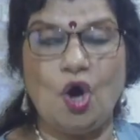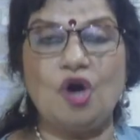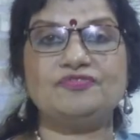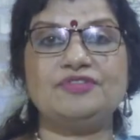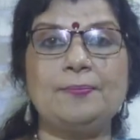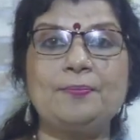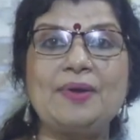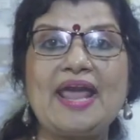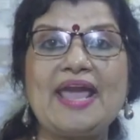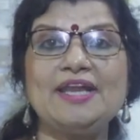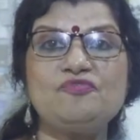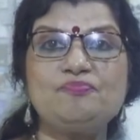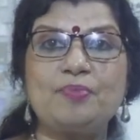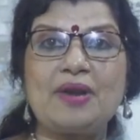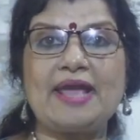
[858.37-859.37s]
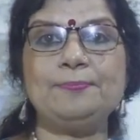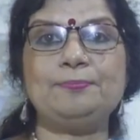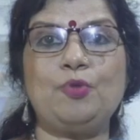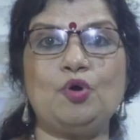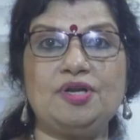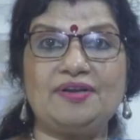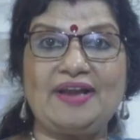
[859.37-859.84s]
of the plane of
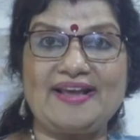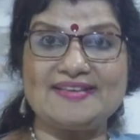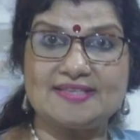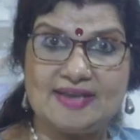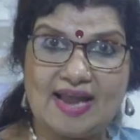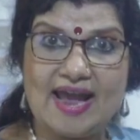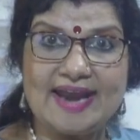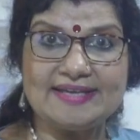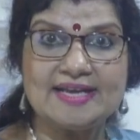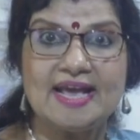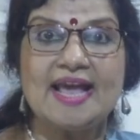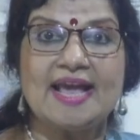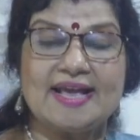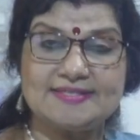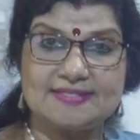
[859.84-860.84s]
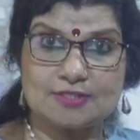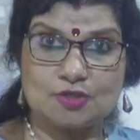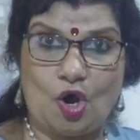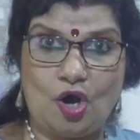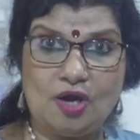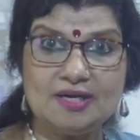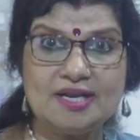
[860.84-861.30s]
plane polarized light is
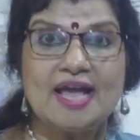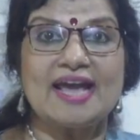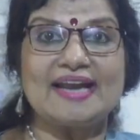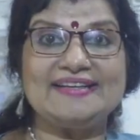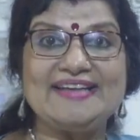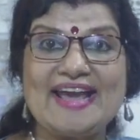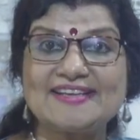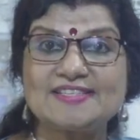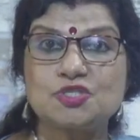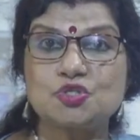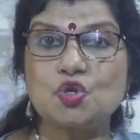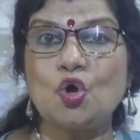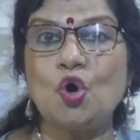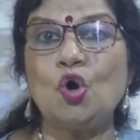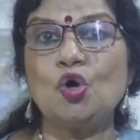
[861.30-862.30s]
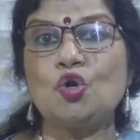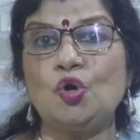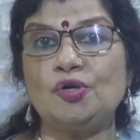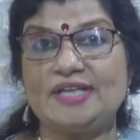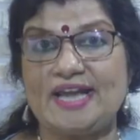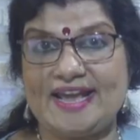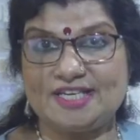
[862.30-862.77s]
called
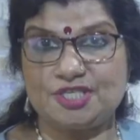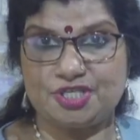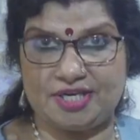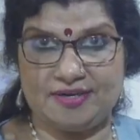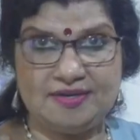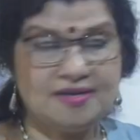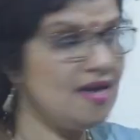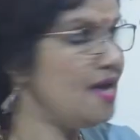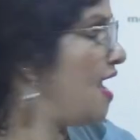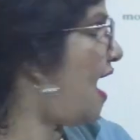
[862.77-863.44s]
dextrorotation,